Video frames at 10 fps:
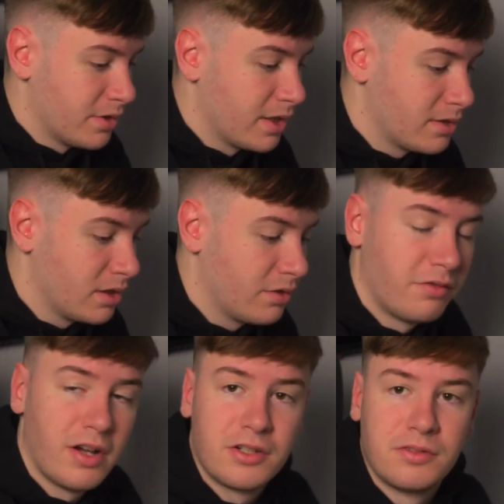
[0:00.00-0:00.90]
that's like a
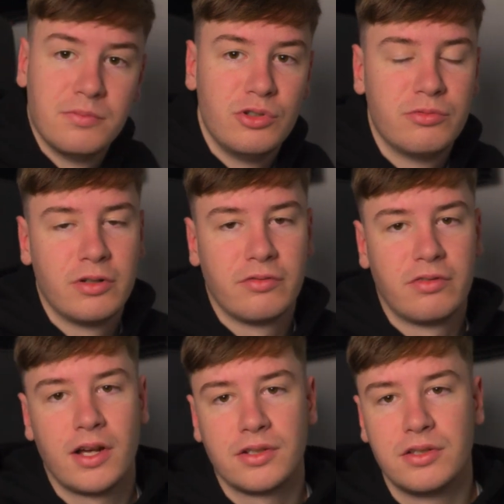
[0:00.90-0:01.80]
fast movement
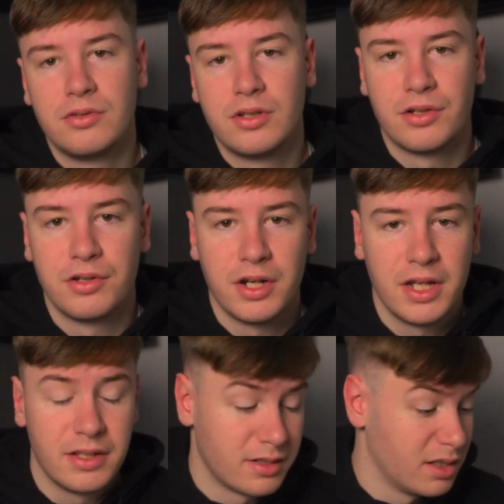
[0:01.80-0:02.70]
flash that you can
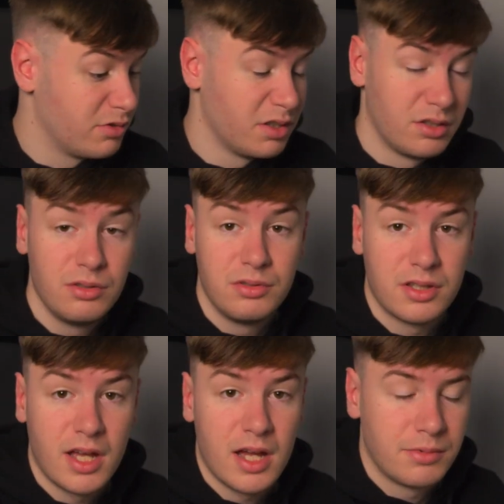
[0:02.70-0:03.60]
create. It's literally two
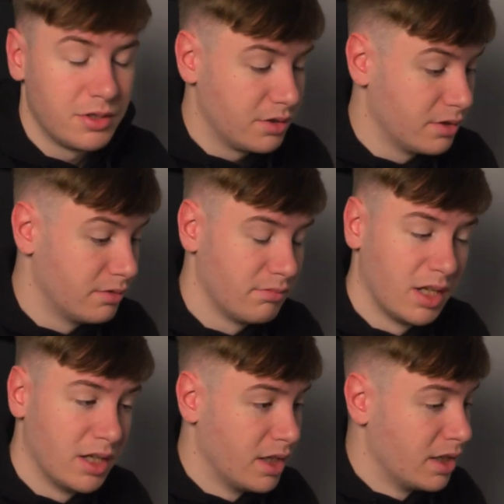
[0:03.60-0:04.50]
steps. You can
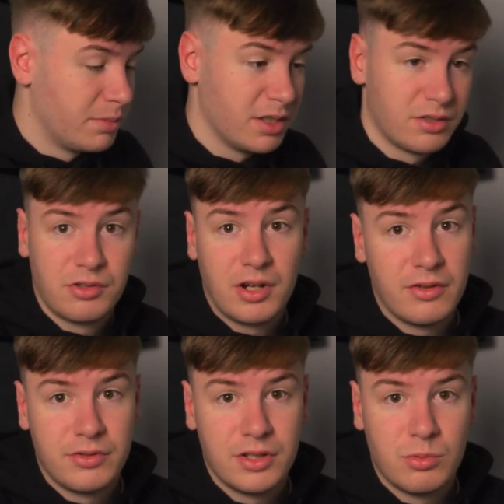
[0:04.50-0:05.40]
be as
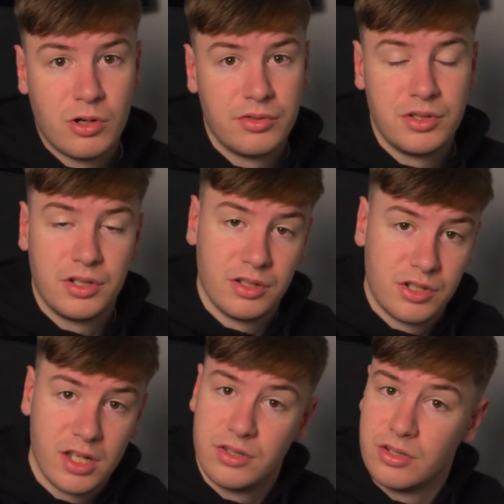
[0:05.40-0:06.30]
creative as you want. You can
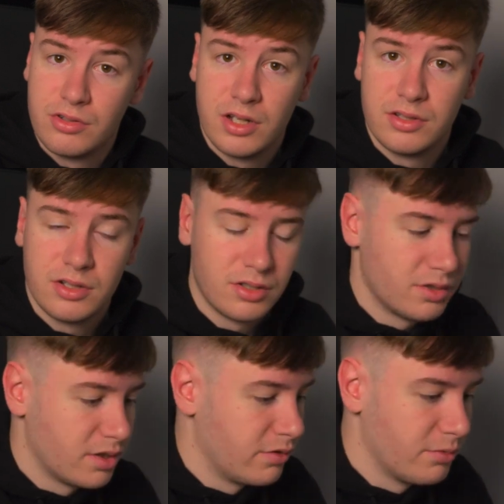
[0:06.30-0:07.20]
change the
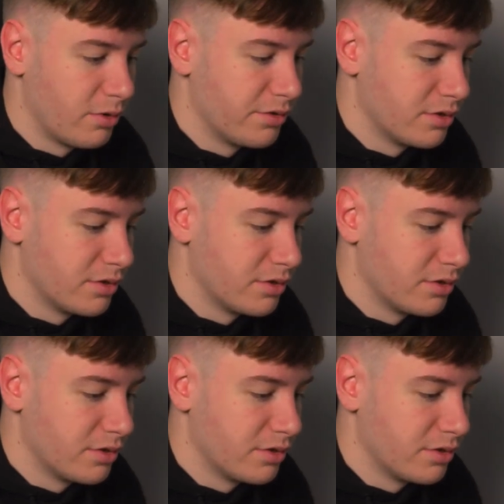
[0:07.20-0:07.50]
transitions if you want